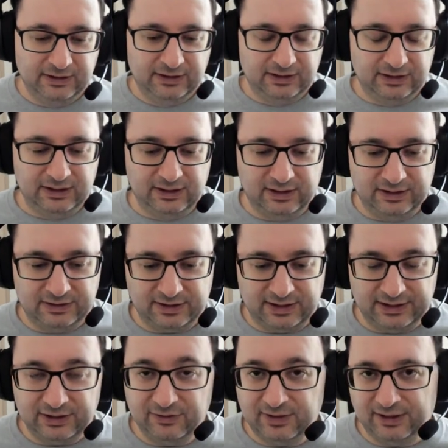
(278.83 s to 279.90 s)
So
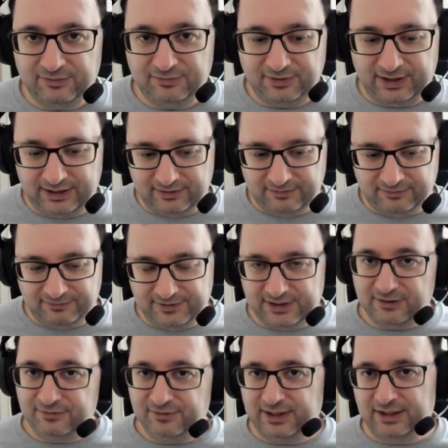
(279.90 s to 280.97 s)
I do have like
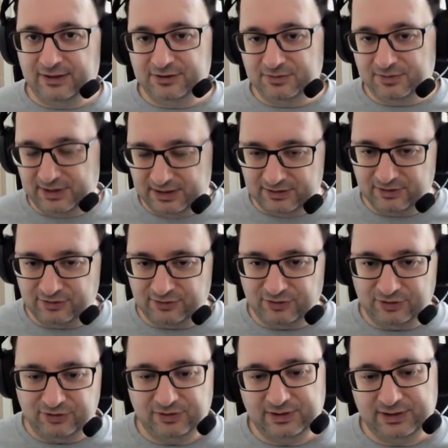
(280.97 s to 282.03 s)
video files within the
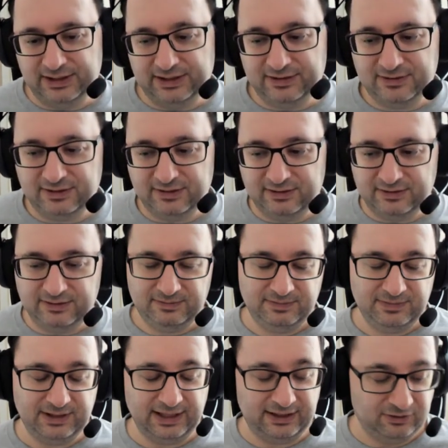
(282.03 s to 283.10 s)
structure and things, and
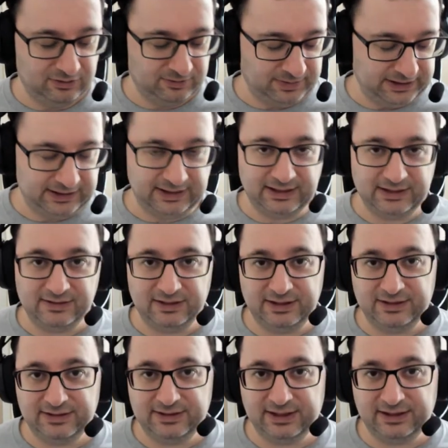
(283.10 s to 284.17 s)
they can all be
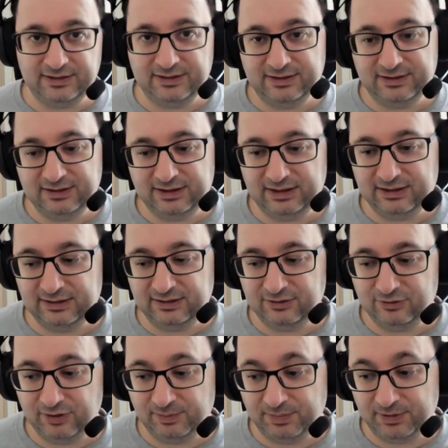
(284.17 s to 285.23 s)
easily synced in
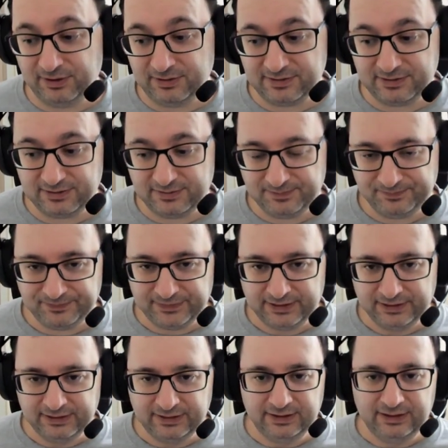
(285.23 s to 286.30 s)
Dropbox.
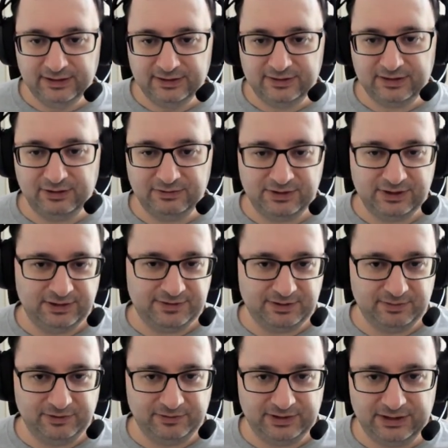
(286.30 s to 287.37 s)
So service
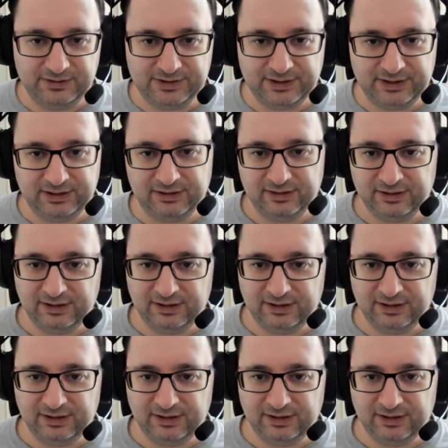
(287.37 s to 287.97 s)
I'm already using.